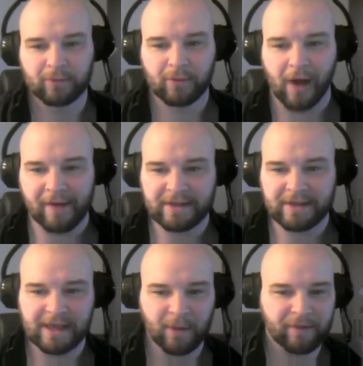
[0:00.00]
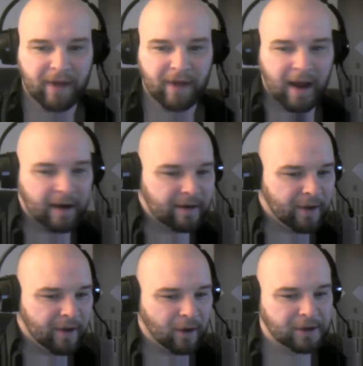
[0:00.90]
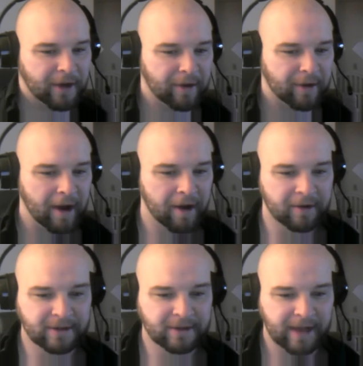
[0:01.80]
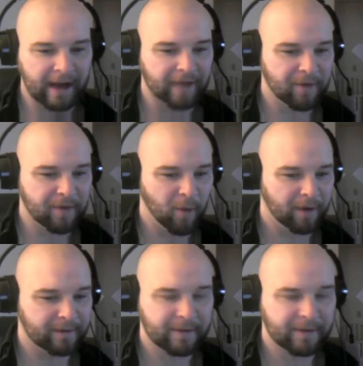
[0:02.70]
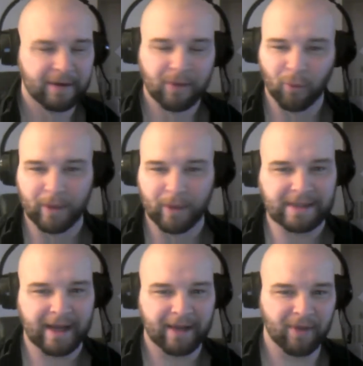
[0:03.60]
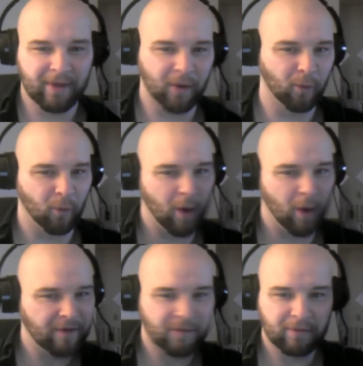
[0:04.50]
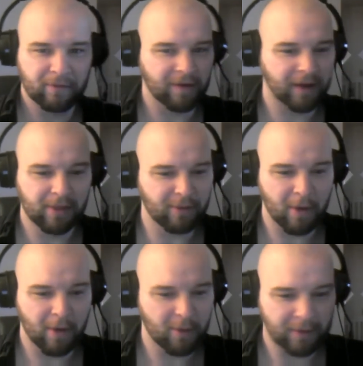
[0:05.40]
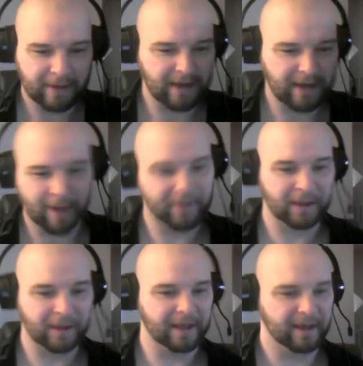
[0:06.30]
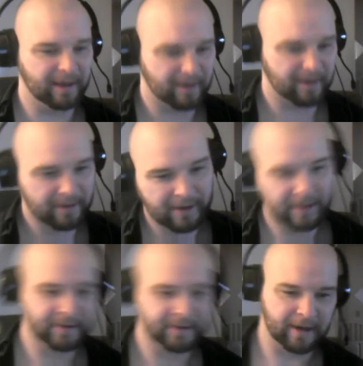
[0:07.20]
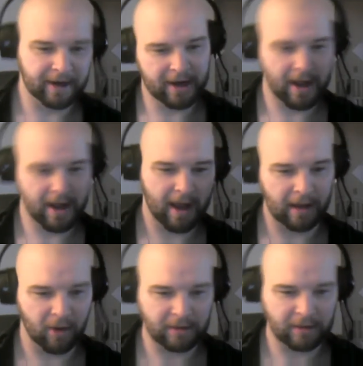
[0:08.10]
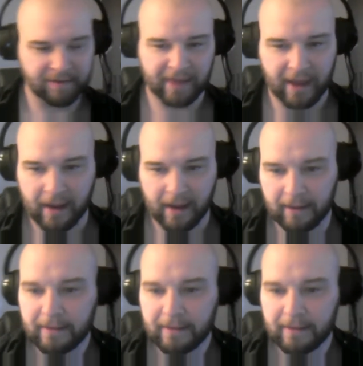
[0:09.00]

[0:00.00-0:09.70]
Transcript: obviously, we've got the Orange County Otters at 11-1, retaking their rightful fucking throne atop the league. Da da da da, long live the king.